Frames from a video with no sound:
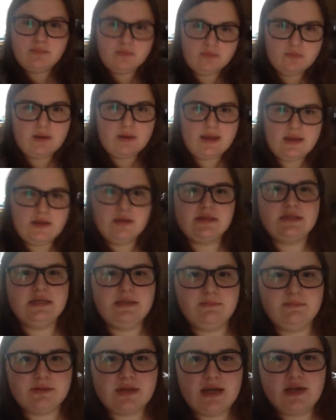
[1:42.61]
you get your
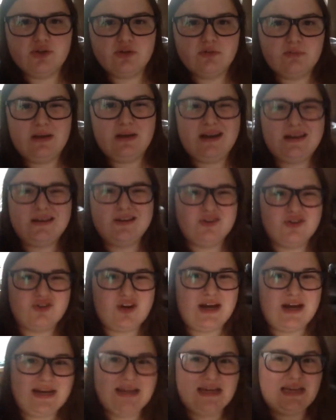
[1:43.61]
sleep schedule back on
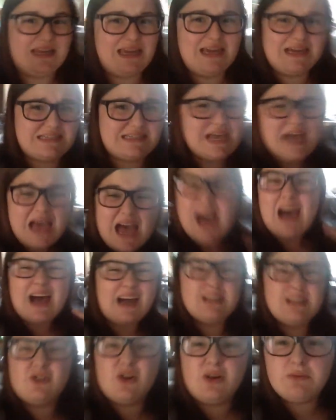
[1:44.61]
track, I guess.
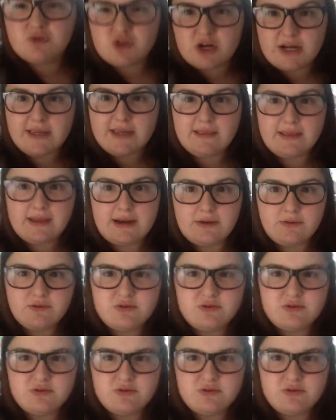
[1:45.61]
I don't know, I'm trying it